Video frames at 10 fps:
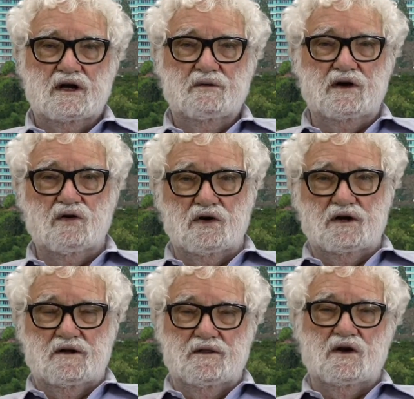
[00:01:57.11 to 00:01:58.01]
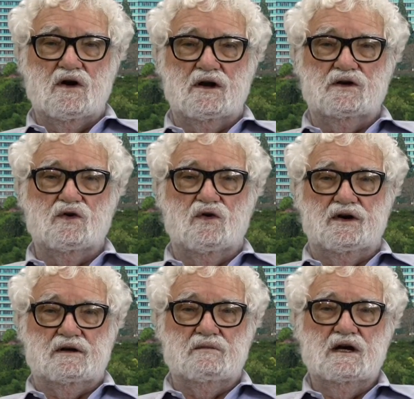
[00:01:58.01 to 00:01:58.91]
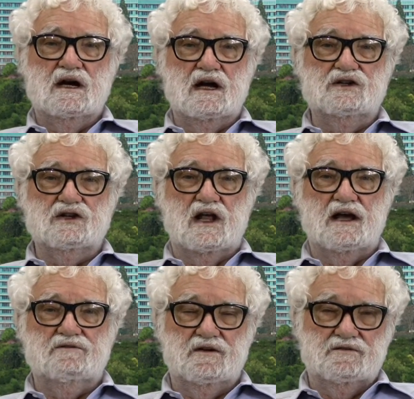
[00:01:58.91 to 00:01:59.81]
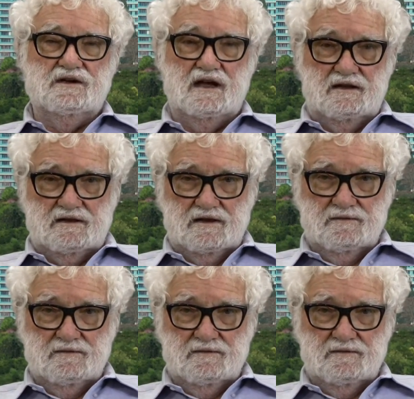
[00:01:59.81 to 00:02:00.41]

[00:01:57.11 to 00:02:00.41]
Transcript: recorded in the auditorium on July 15th.